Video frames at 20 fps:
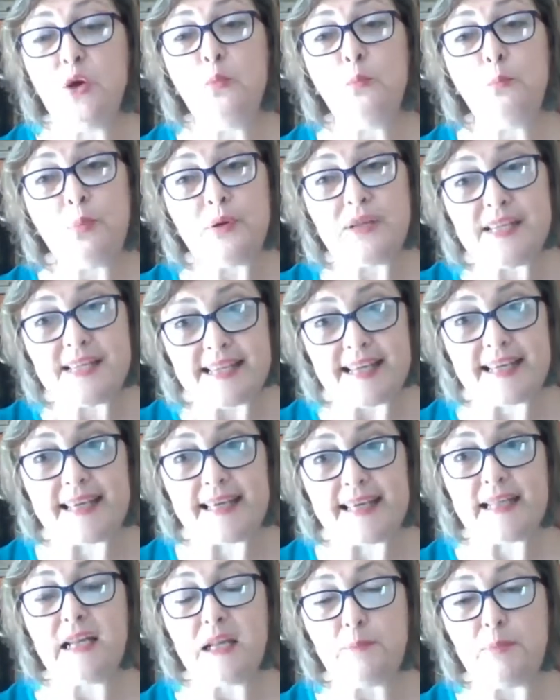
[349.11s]

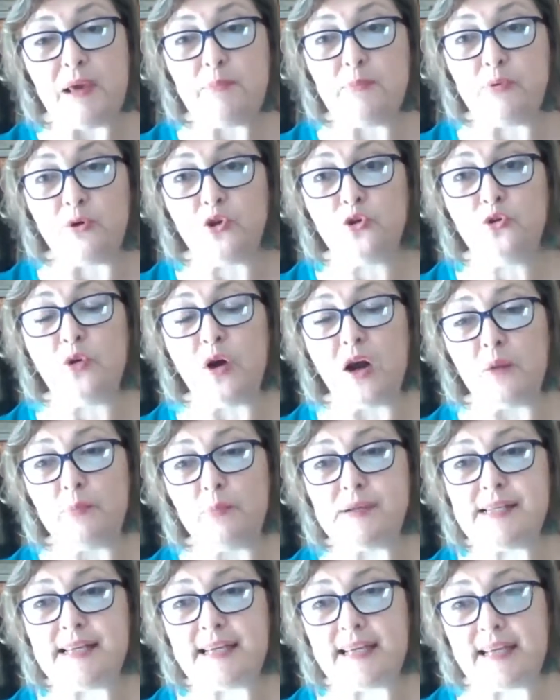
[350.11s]
particularly people who are
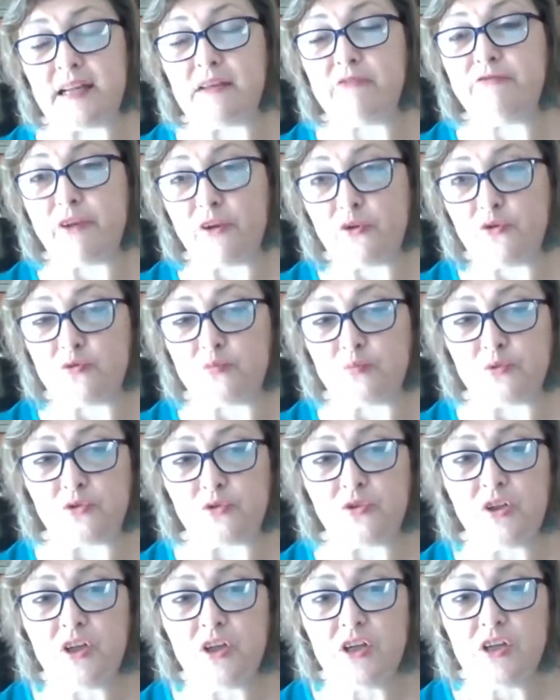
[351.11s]
particularly vulnerable
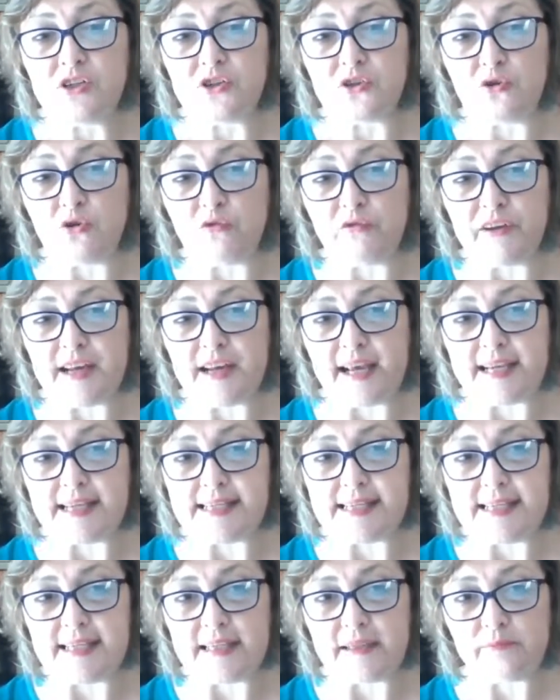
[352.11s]
to
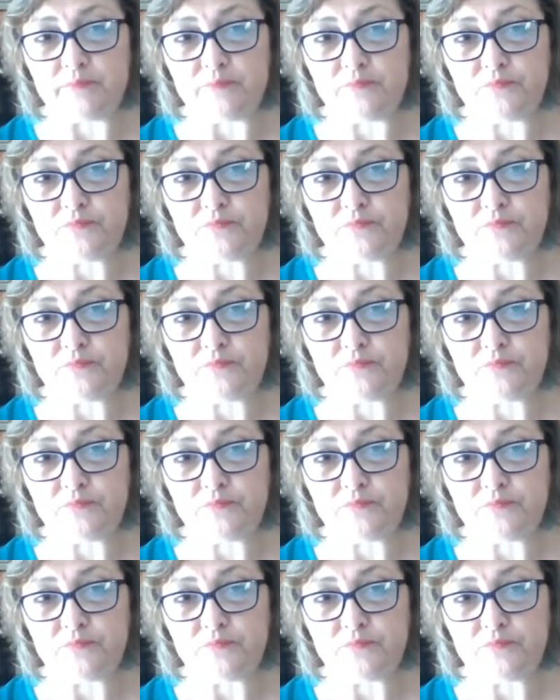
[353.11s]
COVID-19.